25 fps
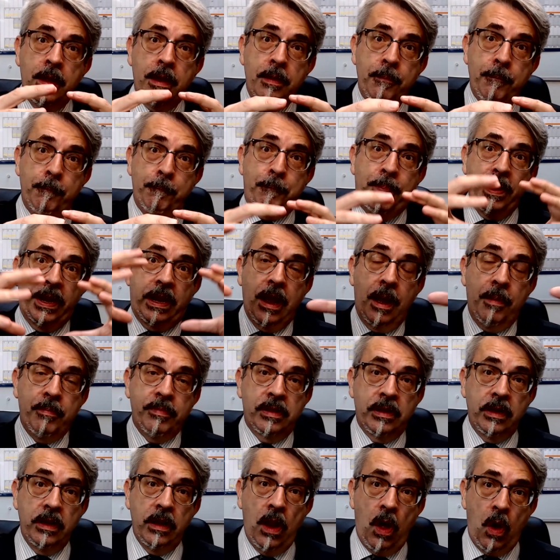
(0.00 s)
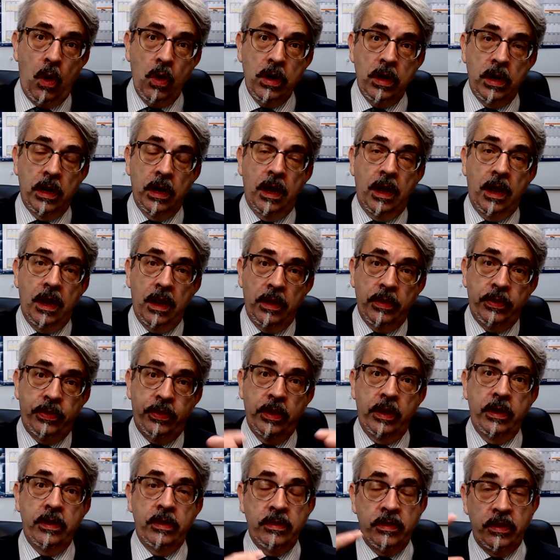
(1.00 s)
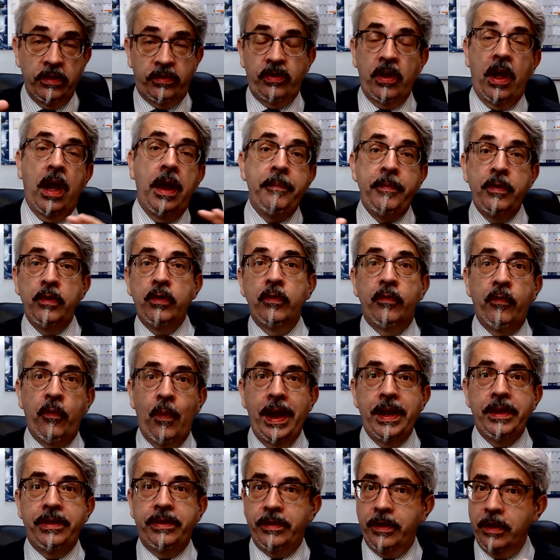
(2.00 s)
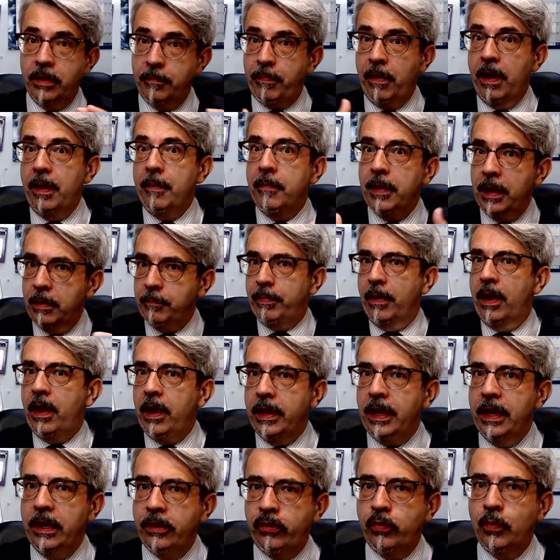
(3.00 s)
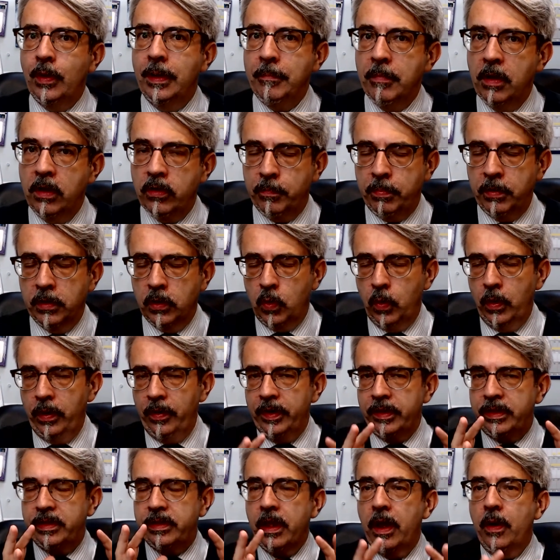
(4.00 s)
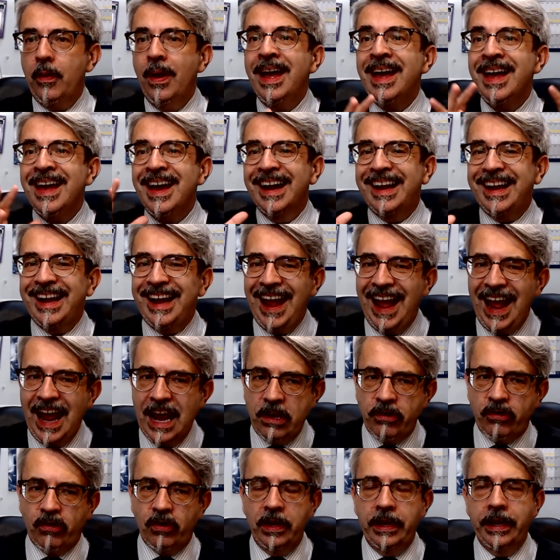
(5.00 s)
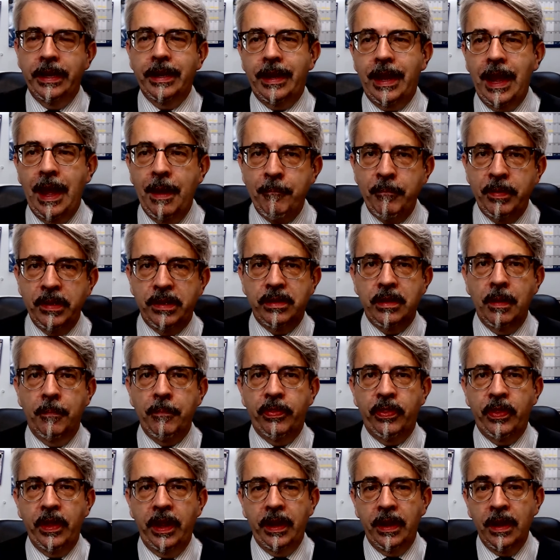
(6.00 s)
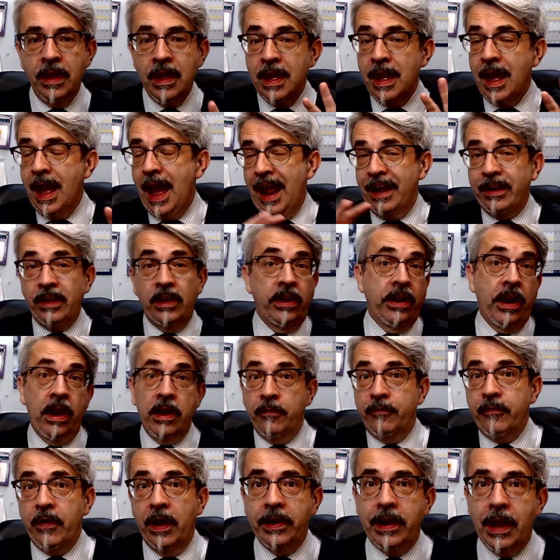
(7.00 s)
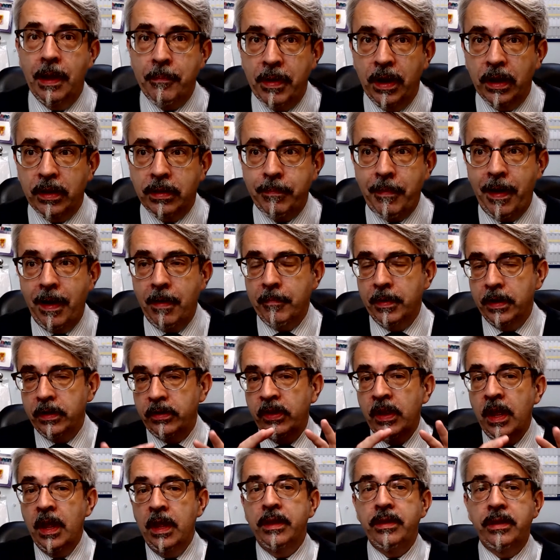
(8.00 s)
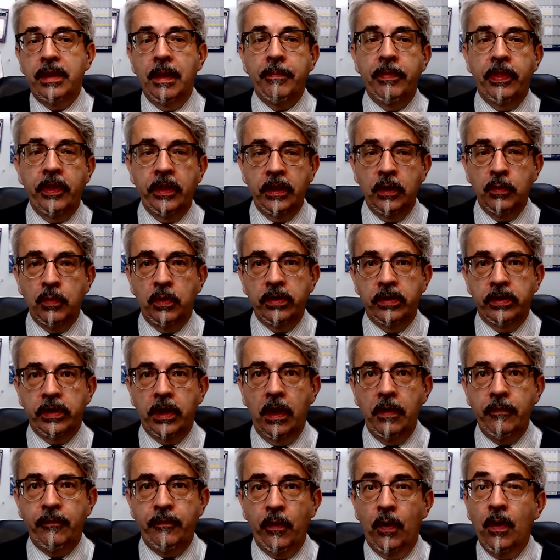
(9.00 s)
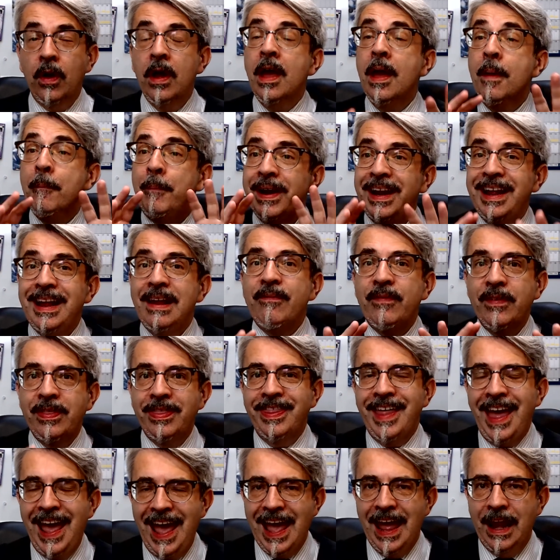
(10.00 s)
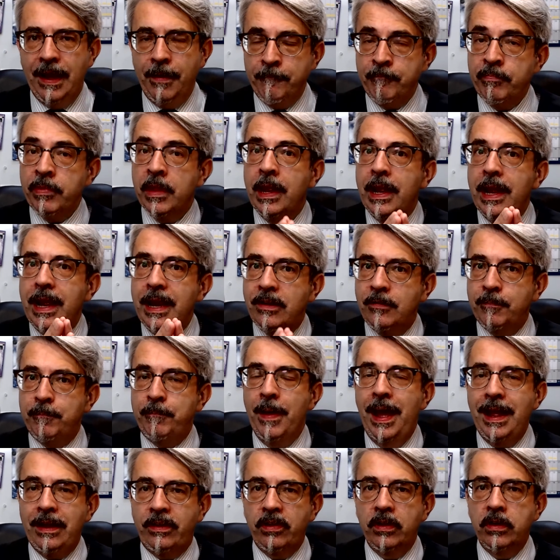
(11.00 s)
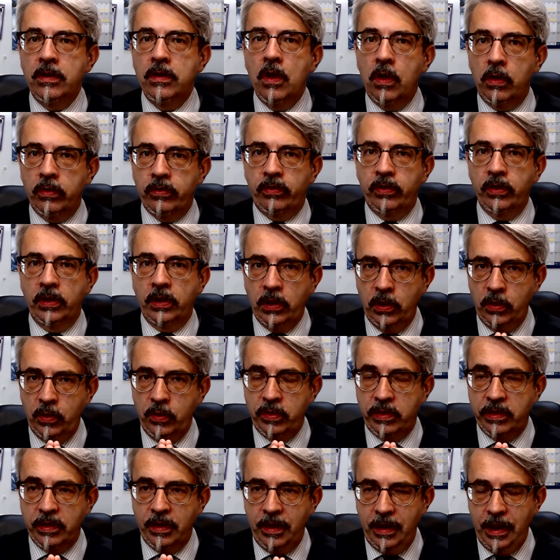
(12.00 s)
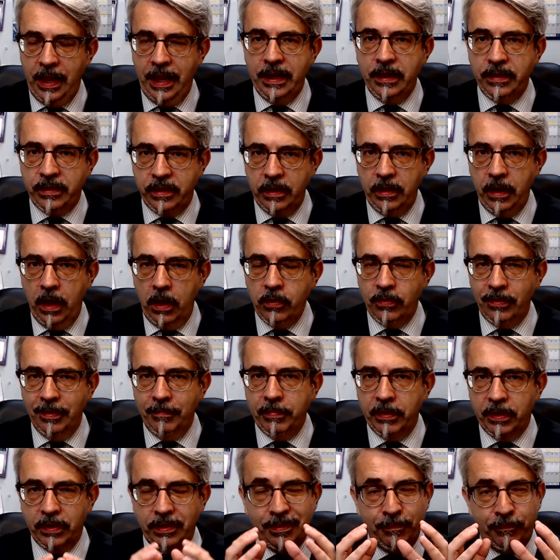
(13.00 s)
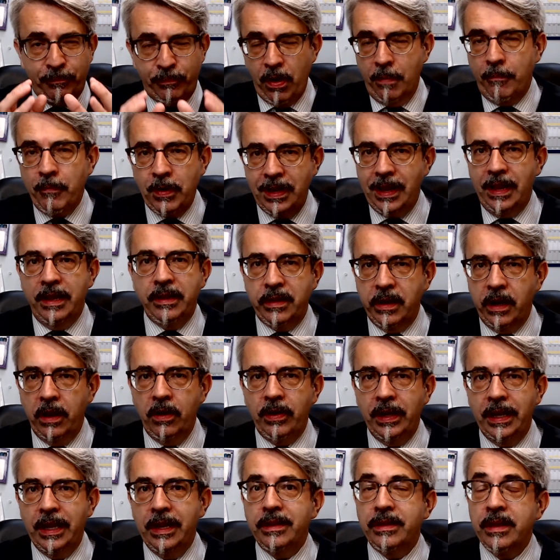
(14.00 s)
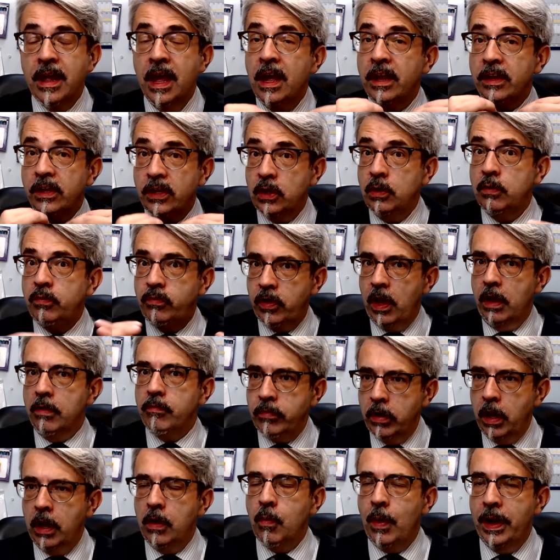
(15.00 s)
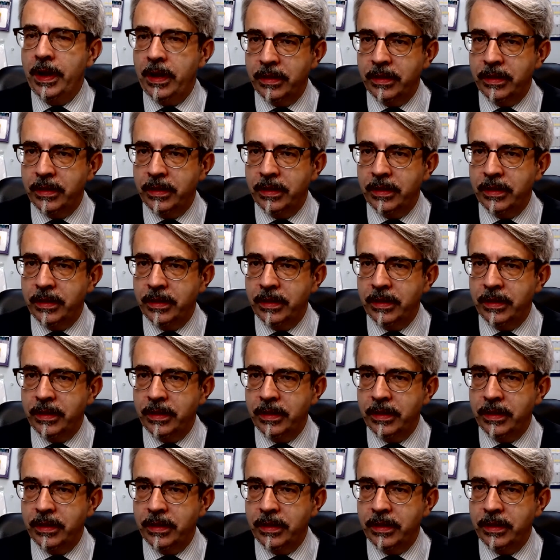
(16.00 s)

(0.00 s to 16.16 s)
becomes longer than the time you'd have wasted by, by issuing multiple queries. So occasionally it can be something, and you can only find out by experiment, something that you want to go for. But even then, it's better not to use lazy loading, because the problem with lazy loading is you don't know when it's